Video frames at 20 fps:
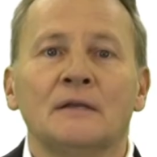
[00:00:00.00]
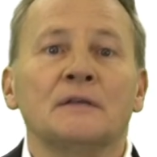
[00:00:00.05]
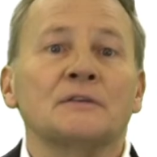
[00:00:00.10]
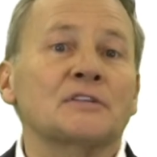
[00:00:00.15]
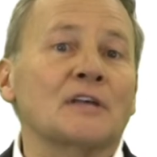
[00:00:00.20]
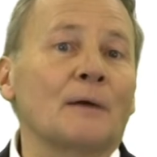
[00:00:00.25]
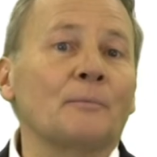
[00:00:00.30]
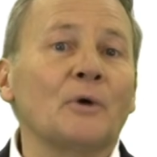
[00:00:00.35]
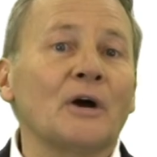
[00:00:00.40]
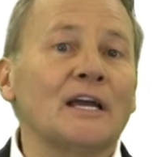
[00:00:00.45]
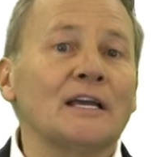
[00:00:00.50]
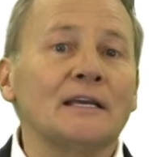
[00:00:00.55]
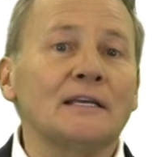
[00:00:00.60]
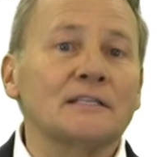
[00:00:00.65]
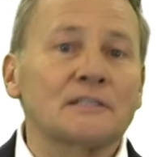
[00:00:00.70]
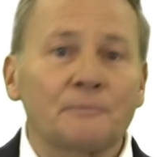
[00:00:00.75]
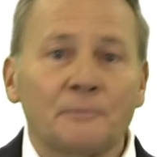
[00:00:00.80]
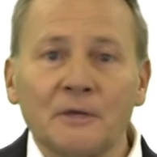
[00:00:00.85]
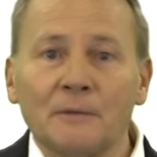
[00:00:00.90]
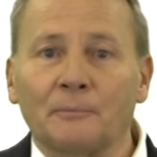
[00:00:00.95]
Some
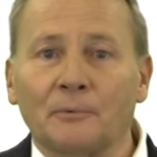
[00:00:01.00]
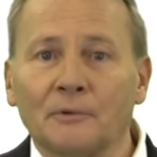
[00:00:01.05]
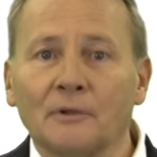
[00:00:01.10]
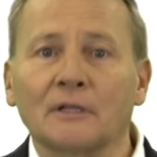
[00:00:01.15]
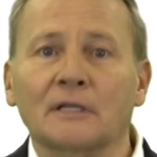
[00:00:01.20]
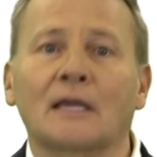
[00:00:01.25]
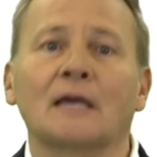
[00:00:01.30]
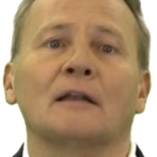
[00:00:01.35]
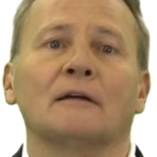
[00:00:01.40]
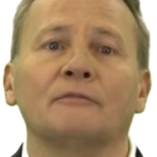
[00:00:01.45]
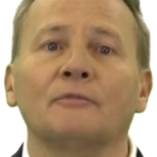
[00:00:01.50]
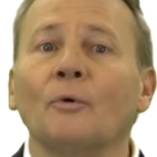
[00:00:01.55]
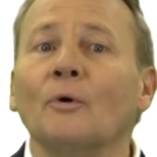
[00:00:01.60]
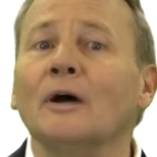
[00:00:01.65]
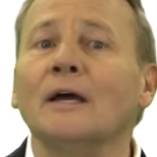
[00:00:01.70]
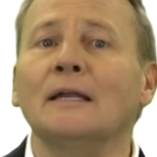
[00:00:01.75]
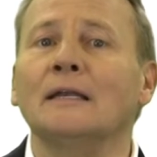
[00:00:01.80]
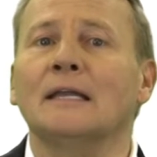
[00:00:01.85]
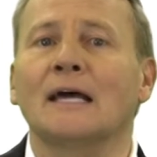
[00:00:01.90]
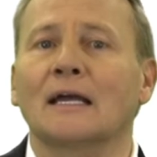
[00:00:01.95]
ways people can
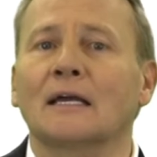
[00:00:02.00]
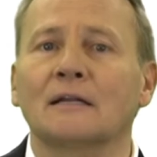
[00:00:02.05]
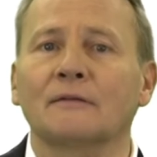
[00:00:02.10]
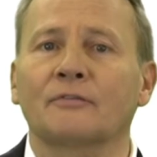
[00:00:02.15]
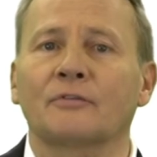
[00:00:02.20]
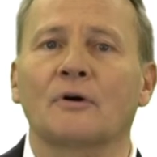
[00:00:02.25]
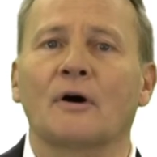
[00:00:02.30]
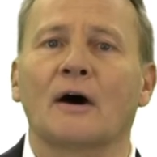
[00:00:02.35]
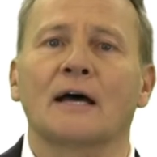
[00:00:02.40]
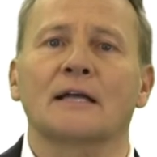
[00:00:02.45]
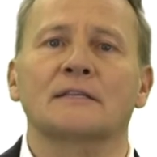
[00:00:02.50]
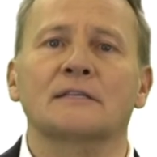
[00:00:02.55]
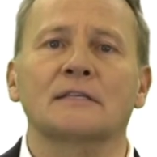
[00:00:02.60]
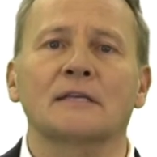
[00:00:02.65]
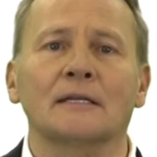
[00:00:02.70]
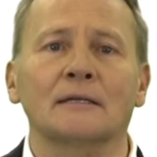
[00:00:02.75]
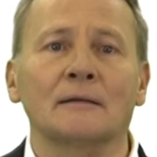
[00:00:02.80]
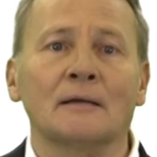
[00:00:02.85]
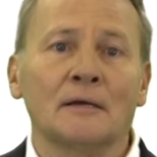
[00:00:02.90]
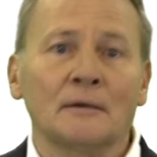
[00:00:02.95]
avoid negative thoughts
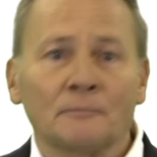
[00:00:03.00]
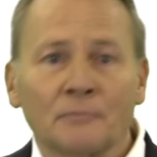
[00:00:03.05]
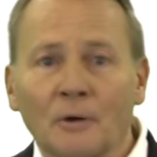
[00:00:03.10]
and